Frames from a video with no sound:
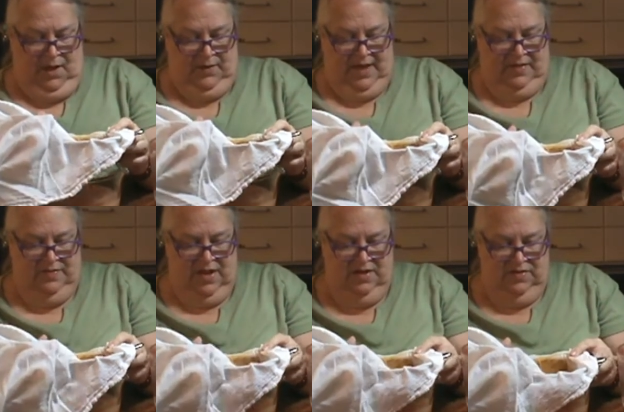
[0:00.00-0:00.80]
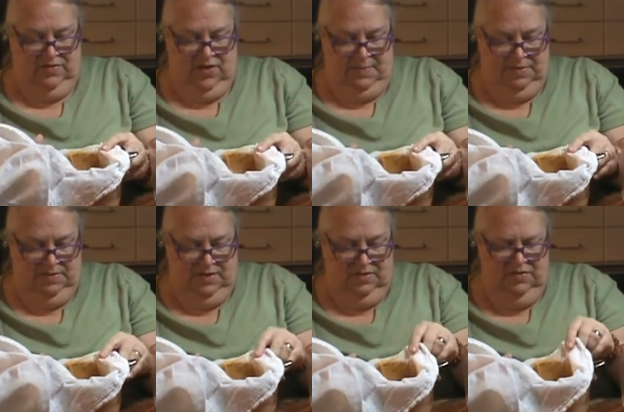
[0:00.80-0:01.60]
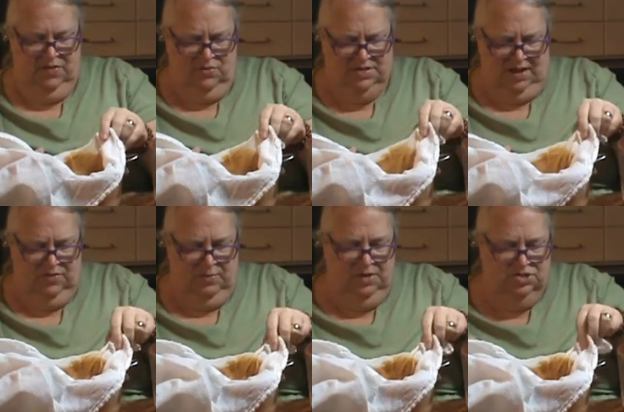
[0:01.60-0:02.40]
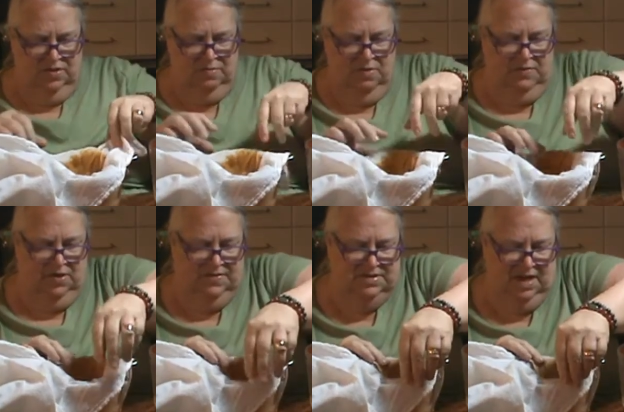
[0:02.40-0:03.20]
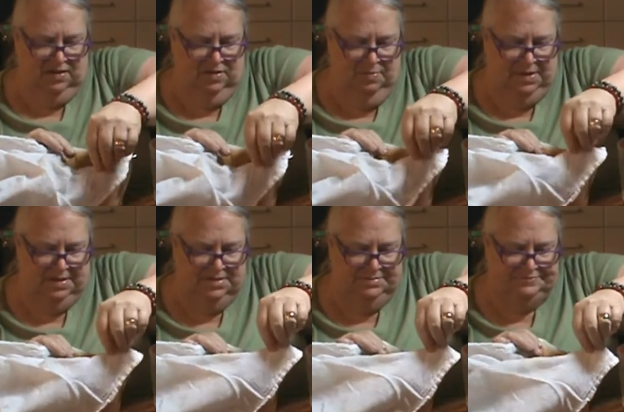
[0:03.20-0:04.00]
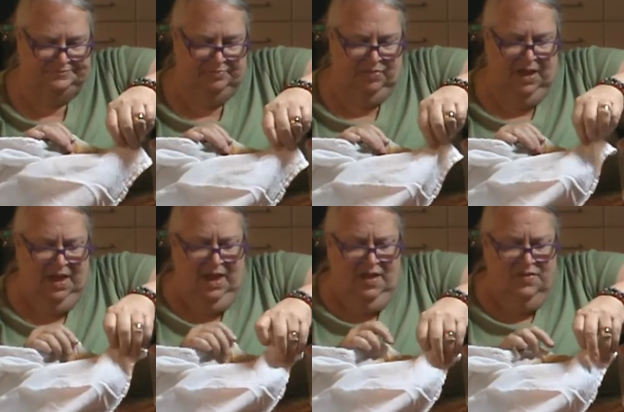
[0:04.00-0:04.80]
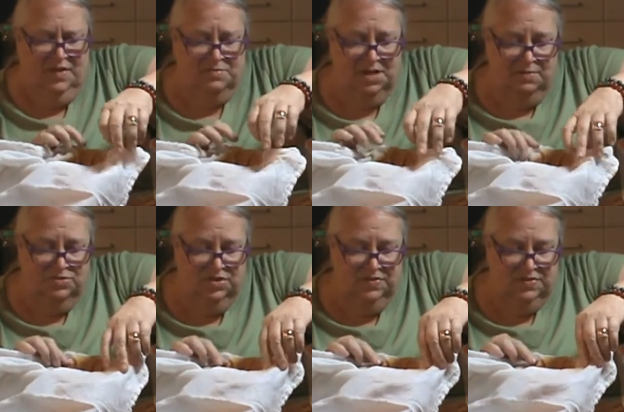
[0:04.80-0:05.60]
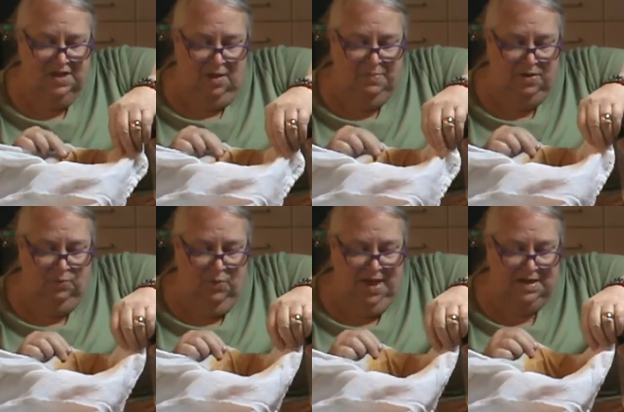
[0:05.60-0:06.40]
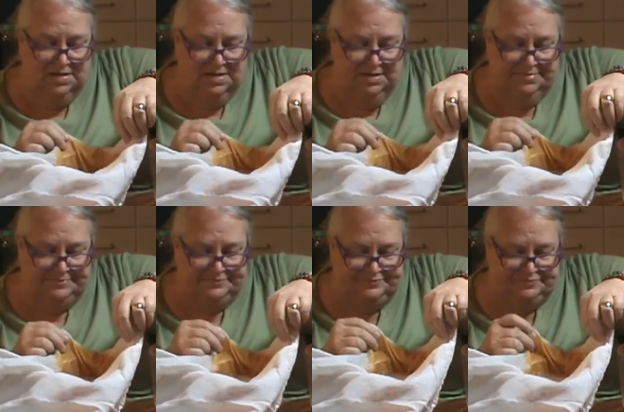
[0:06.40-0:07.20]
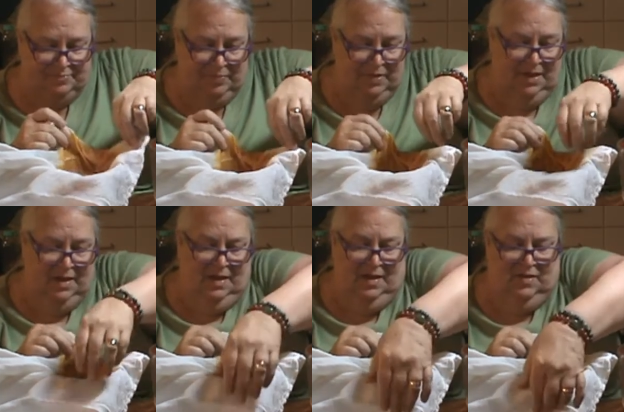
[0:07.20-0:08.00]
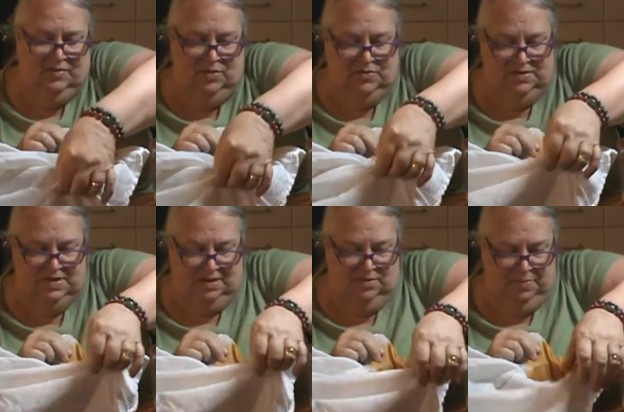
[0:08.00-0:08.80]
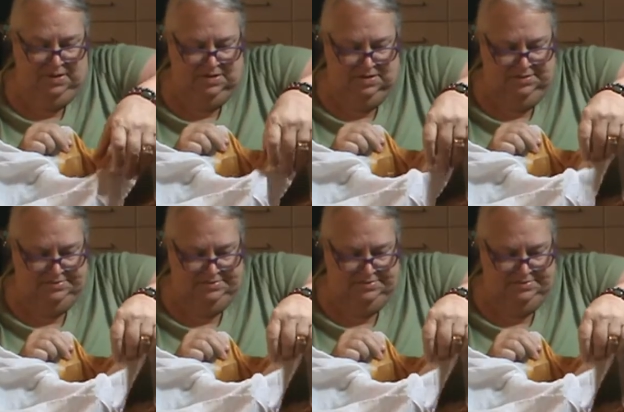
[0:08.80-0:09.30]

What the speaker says: Okay, it's kind of stopped, it slowed down, so I'm going to just move it on the towel a little bit. Sometimes just the towel being wet slows it down a little bit.